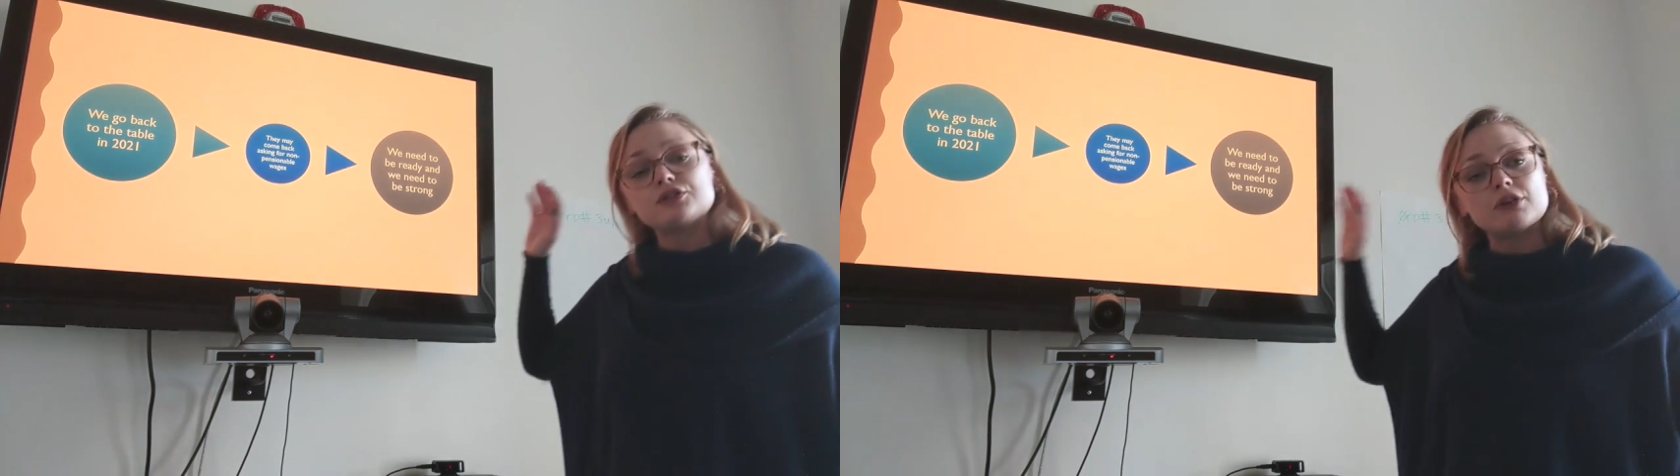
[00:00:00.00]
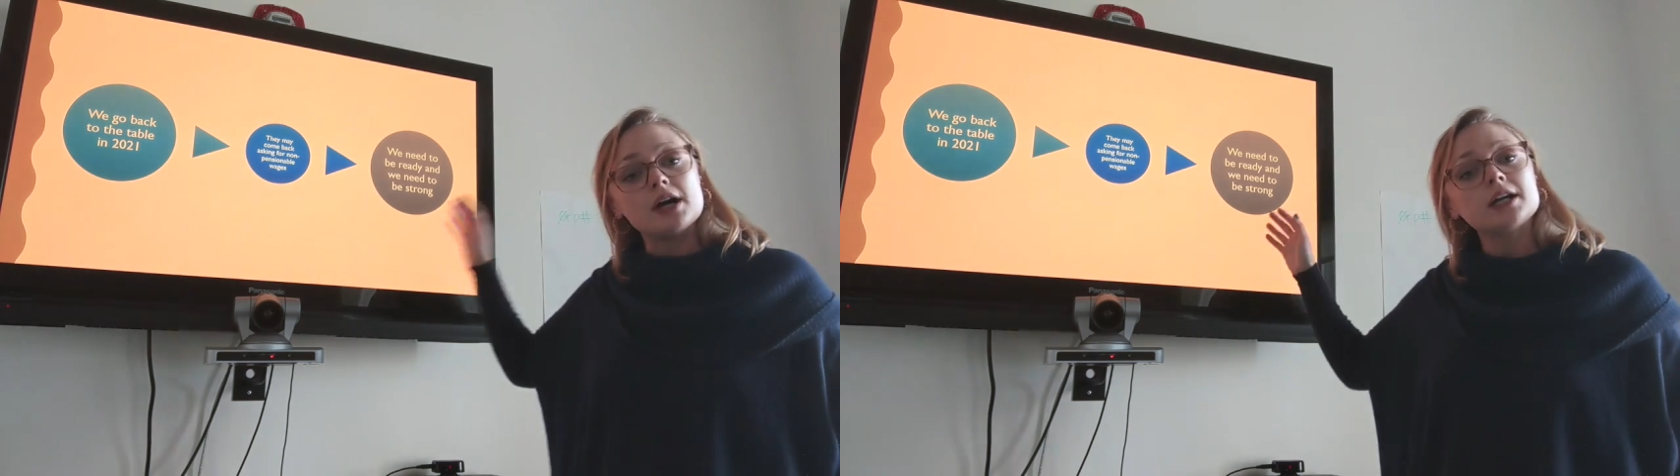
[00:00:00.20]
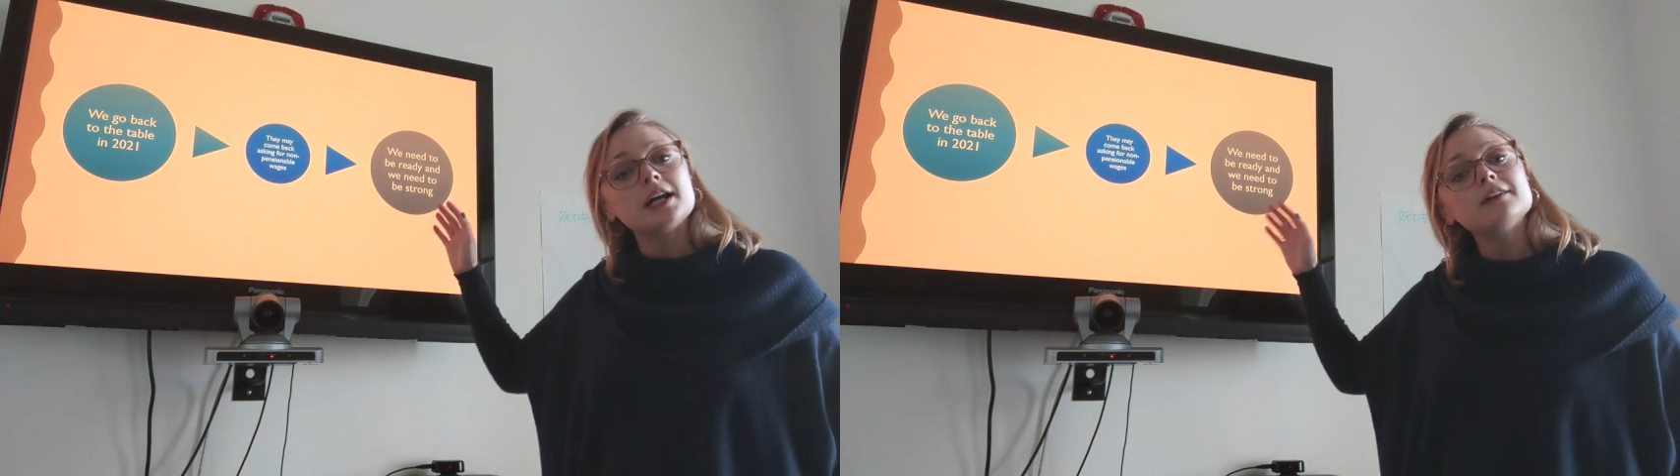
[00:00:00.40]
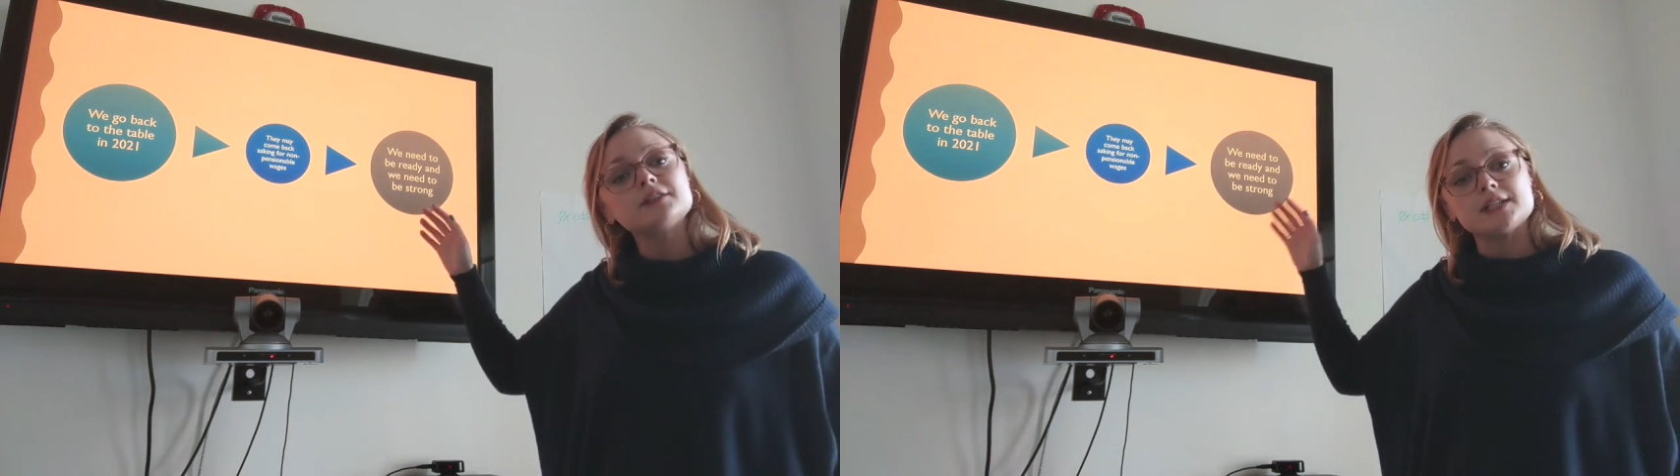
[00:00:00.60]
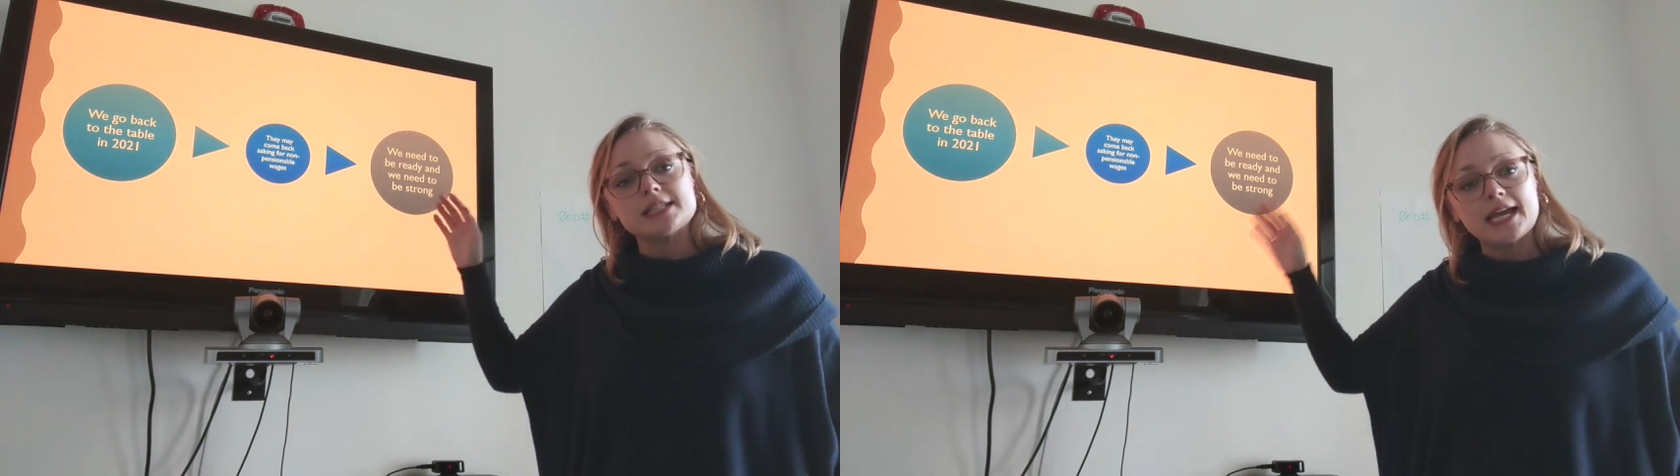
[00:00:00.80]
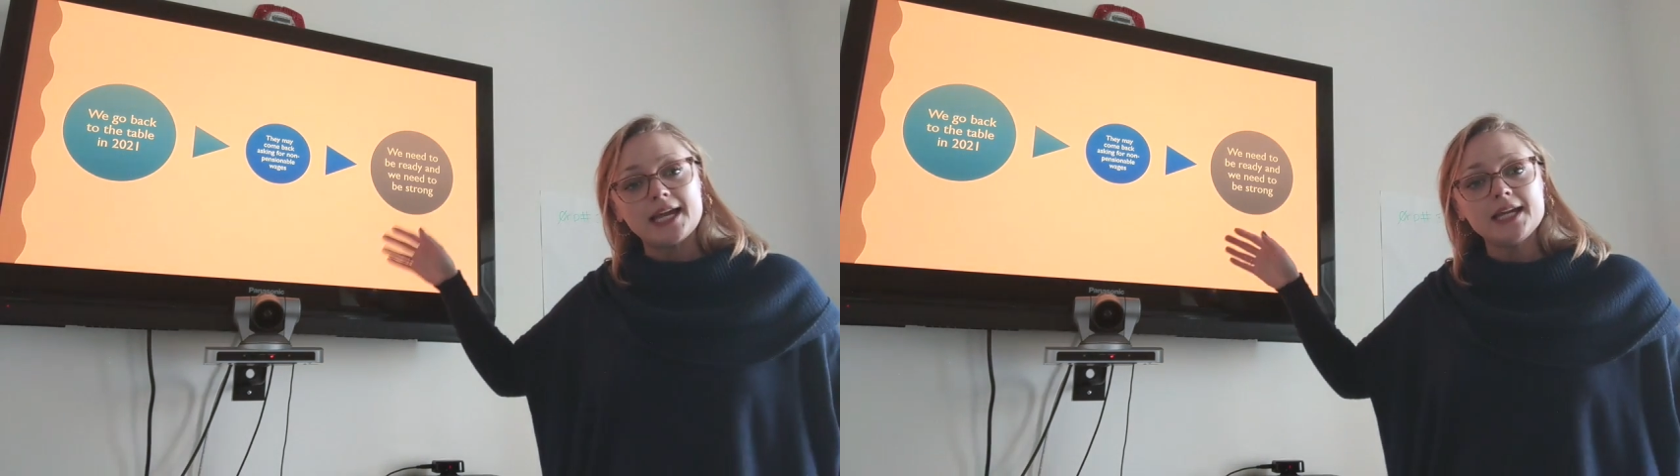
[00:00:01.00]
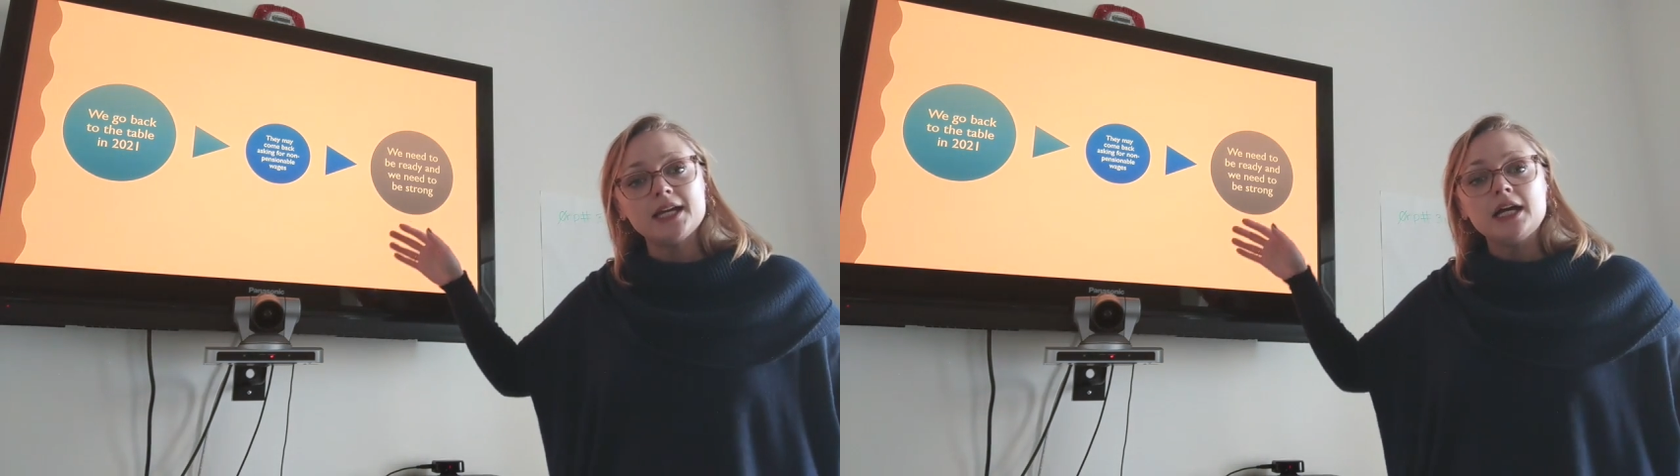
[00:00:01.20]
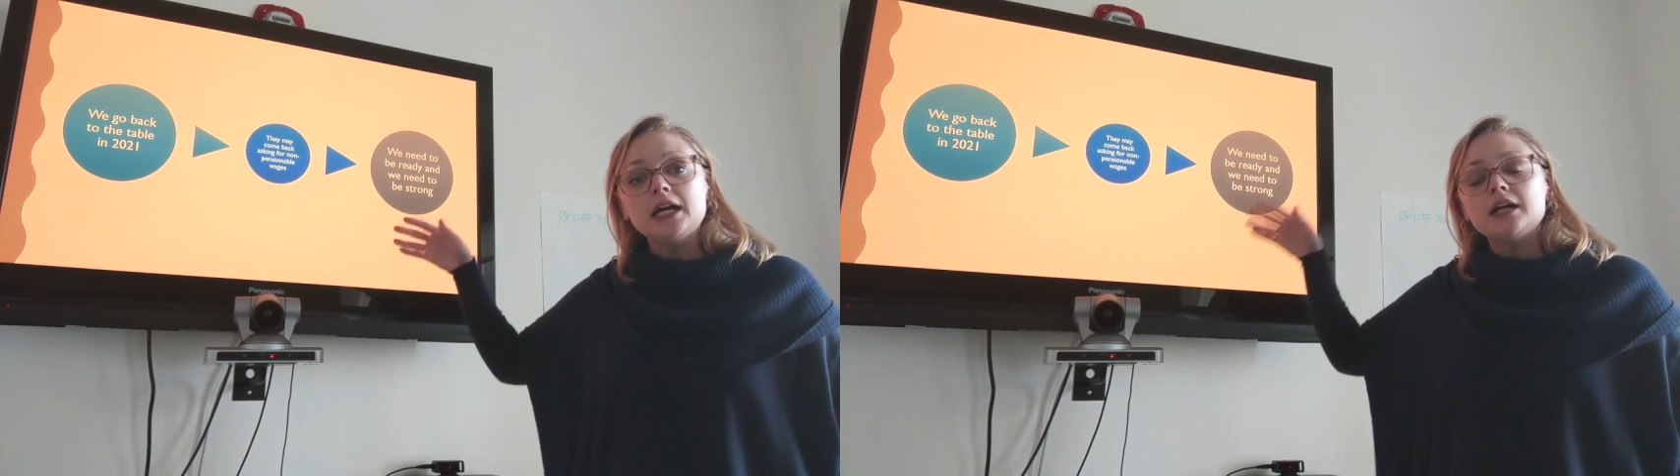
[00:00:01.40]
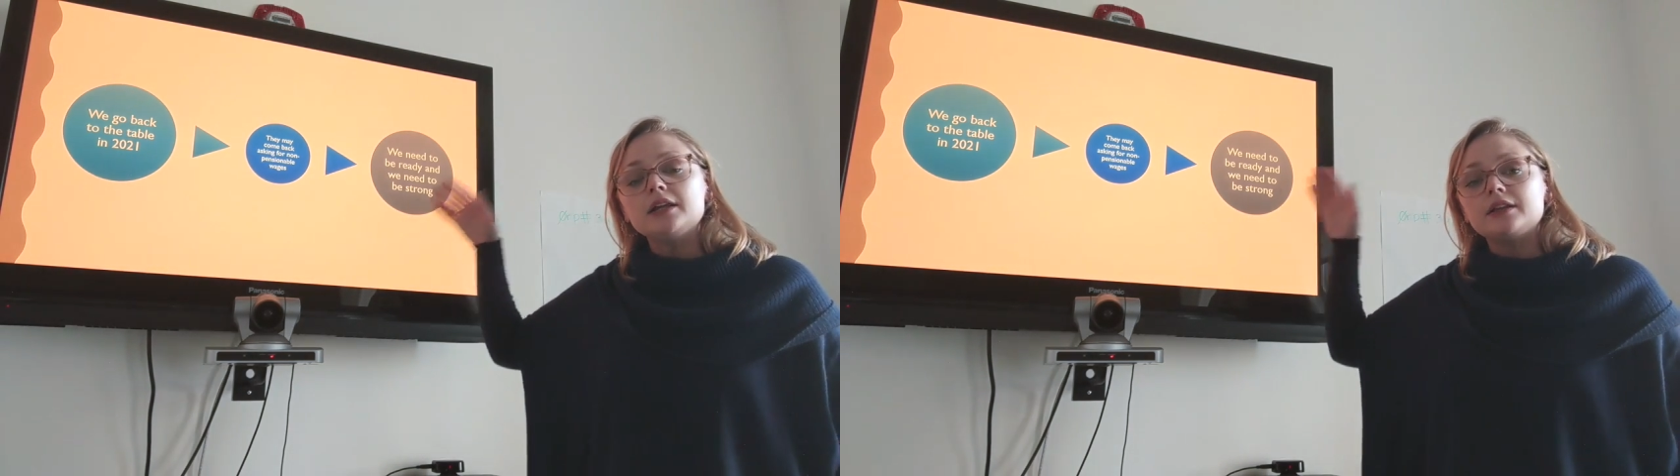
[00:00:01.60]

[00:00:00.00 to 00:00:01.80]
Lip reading: strong enough to say